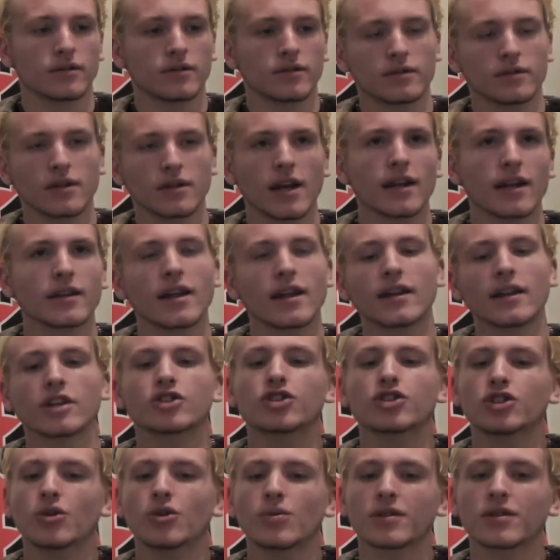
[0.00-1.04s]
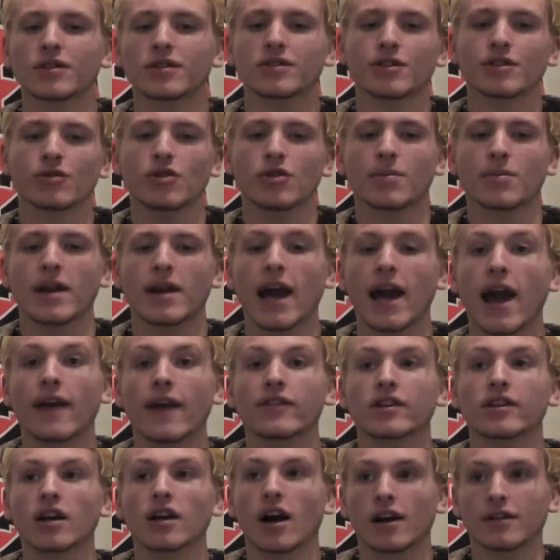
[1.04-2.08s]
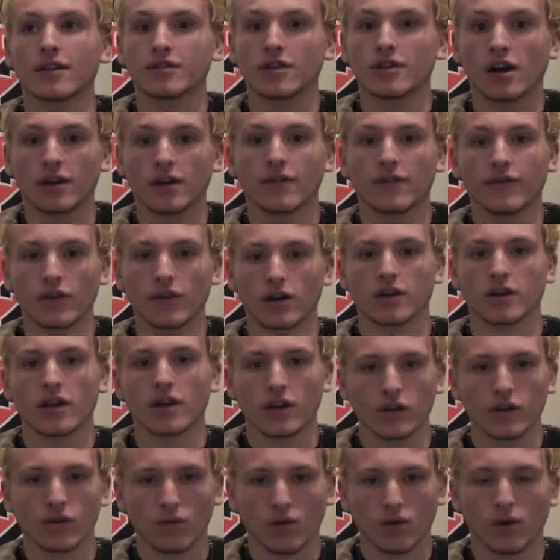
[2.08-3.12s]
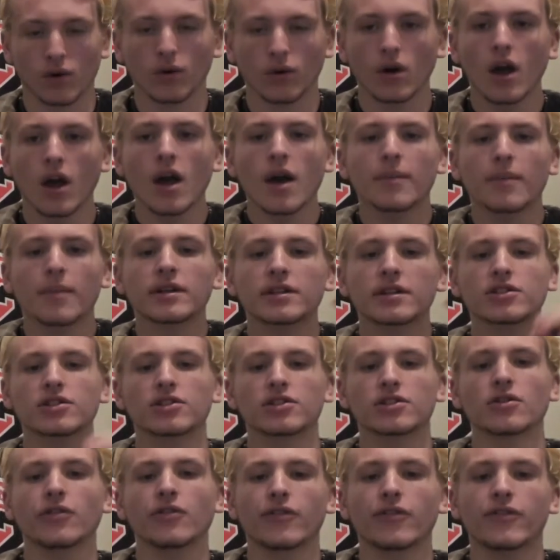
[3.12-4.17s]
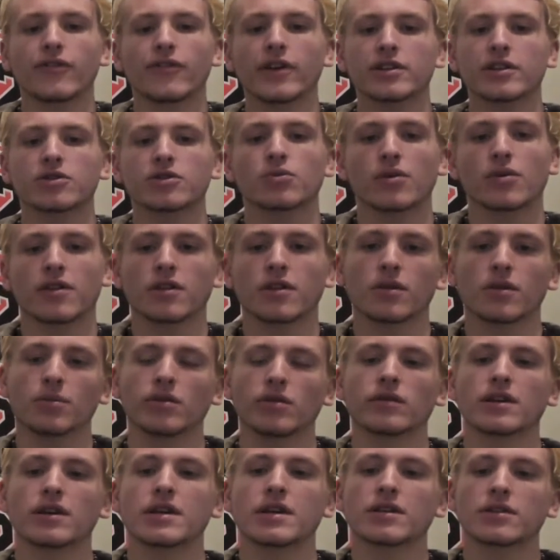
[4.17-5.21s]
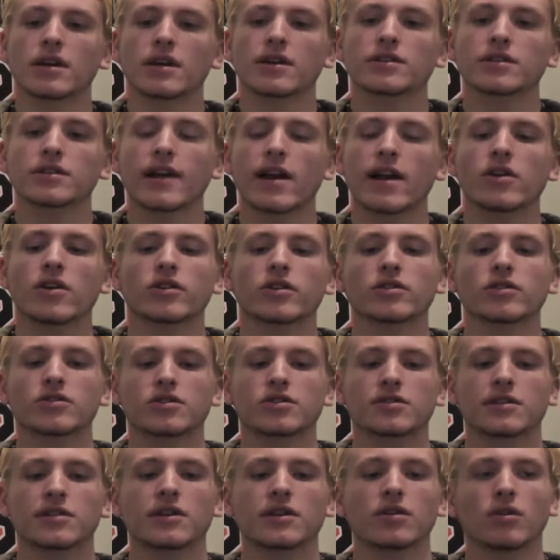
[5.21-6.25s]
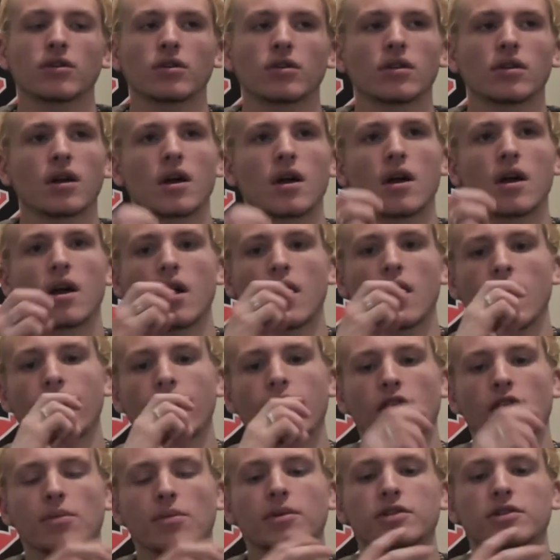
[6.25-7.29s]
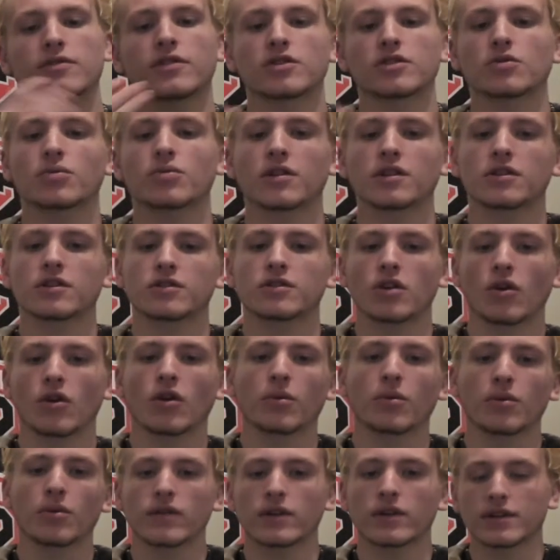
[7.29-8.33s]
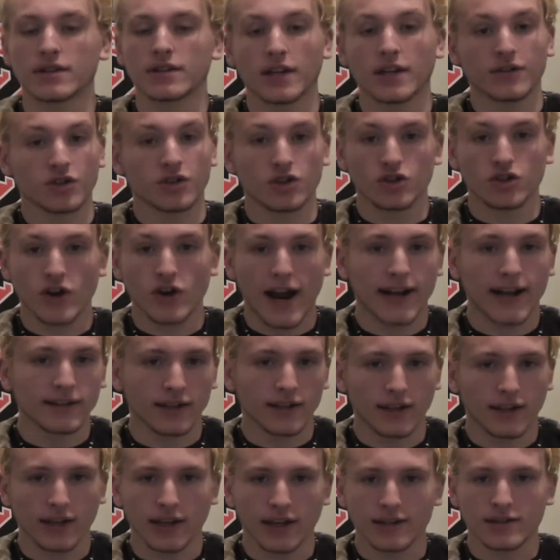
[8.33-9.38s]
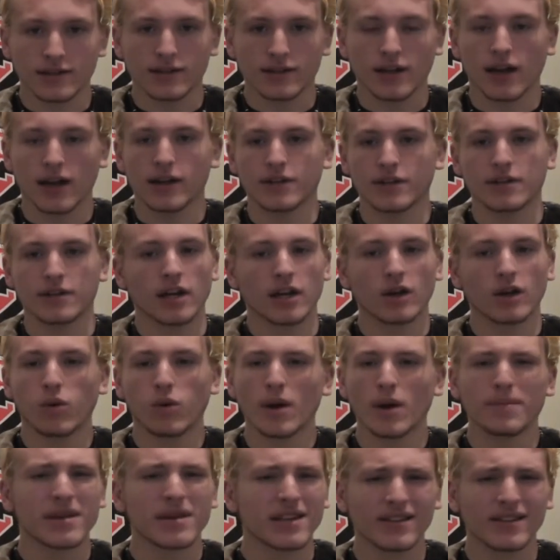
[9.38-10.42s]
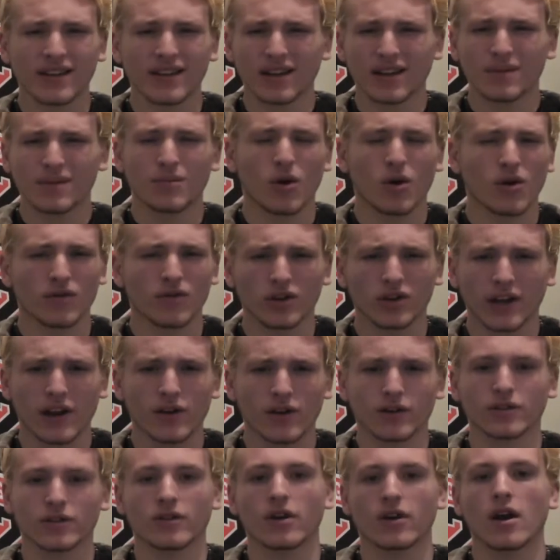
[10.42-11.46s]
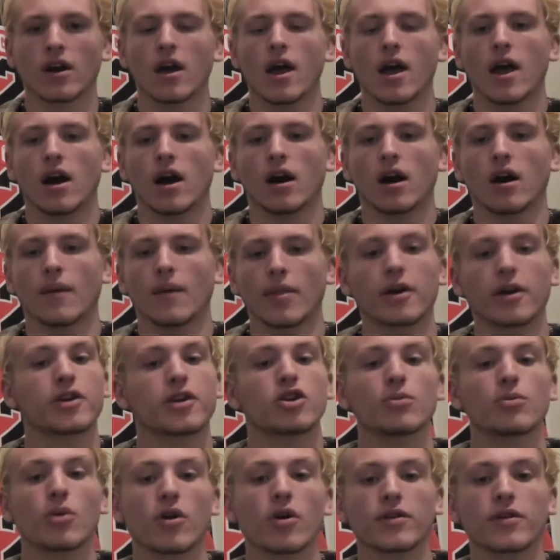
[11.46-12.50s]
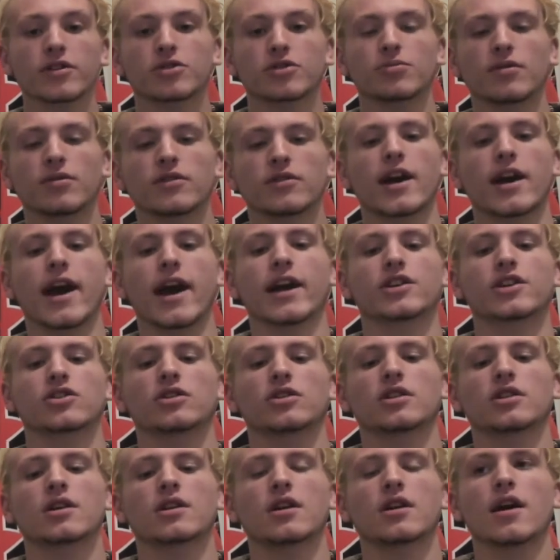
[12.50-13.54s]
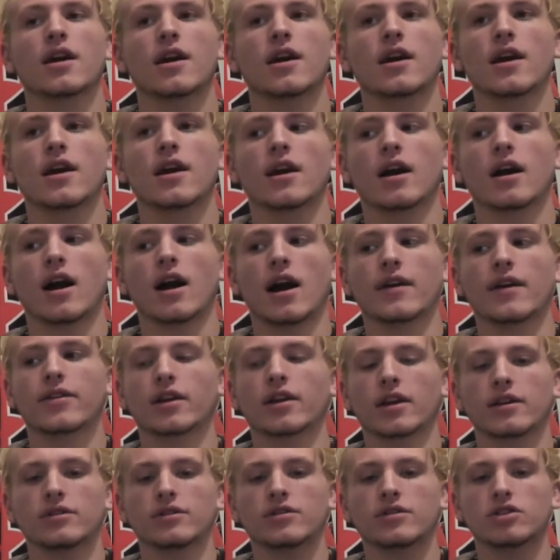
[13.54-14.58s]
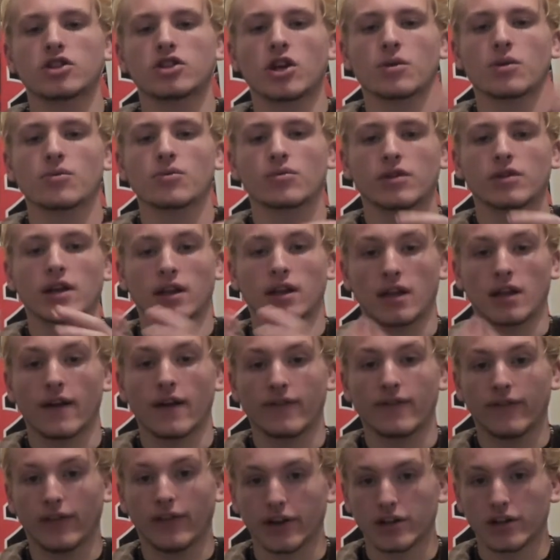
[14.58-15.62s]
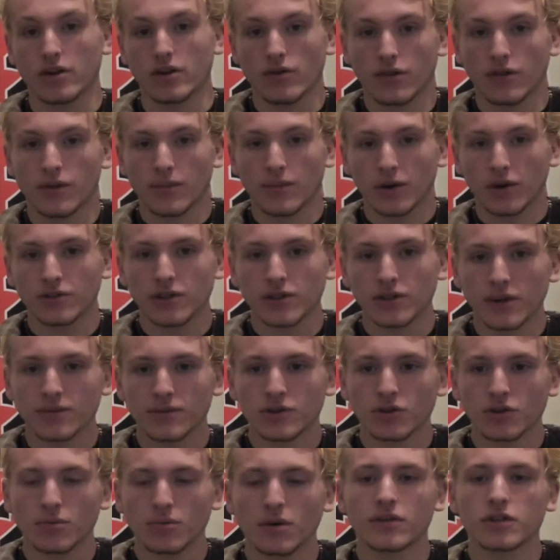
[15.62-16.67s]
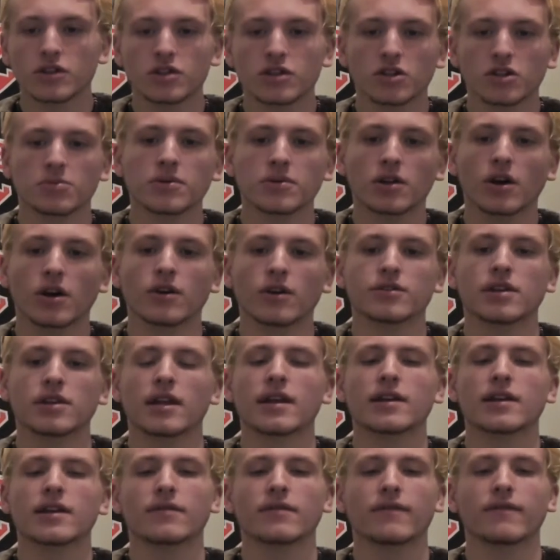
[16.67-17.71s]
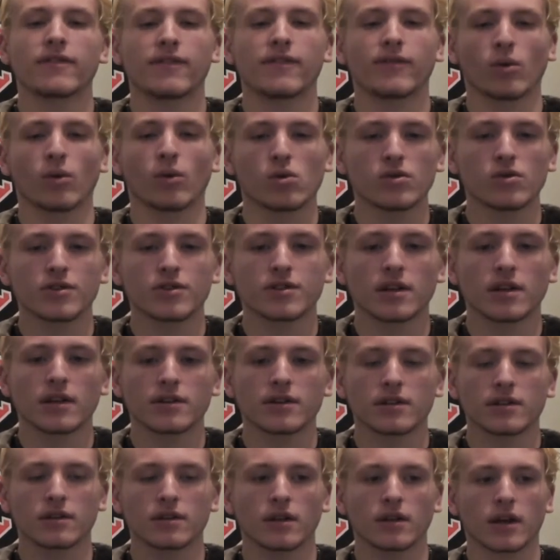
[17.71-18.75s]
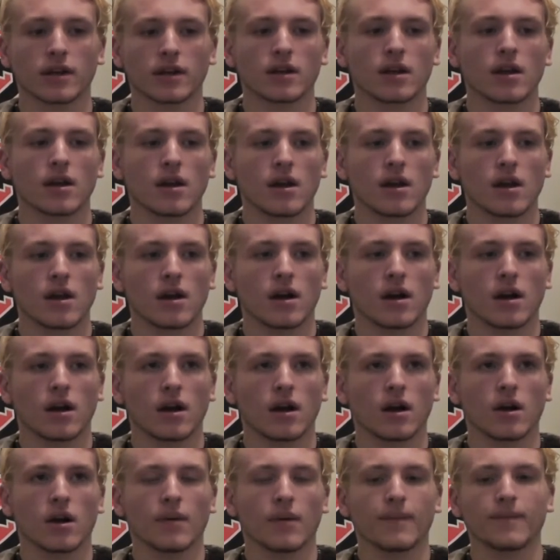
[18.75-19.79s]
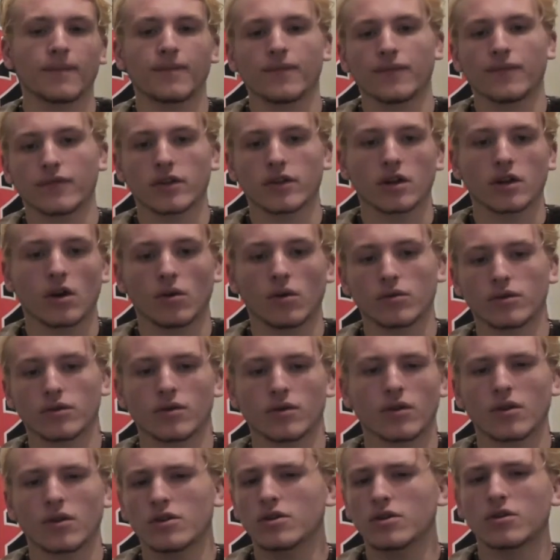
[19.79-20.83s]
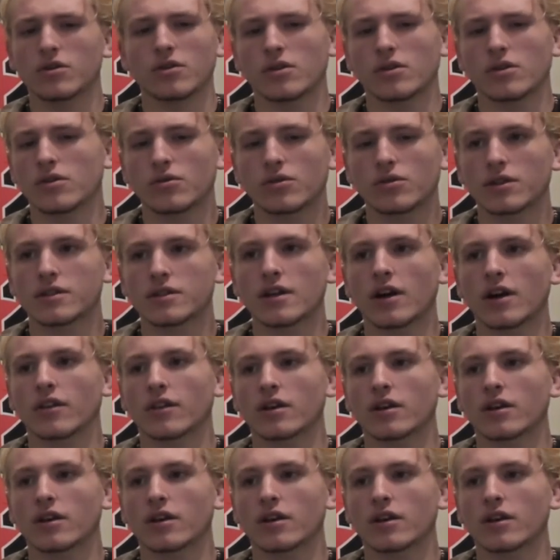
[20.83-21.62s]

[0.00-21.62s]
not like chewing the scenery, but having a ton of fun in the role. But it still fits within the movie. His character still very much fits within the tone of the movie. It's not distracting. He's not quippy like a Marvel character. The humor in this movie actually, I think, is genuinely a lot funnier than most MCU movies, just because it isn't forced. It isn't like, you could tell that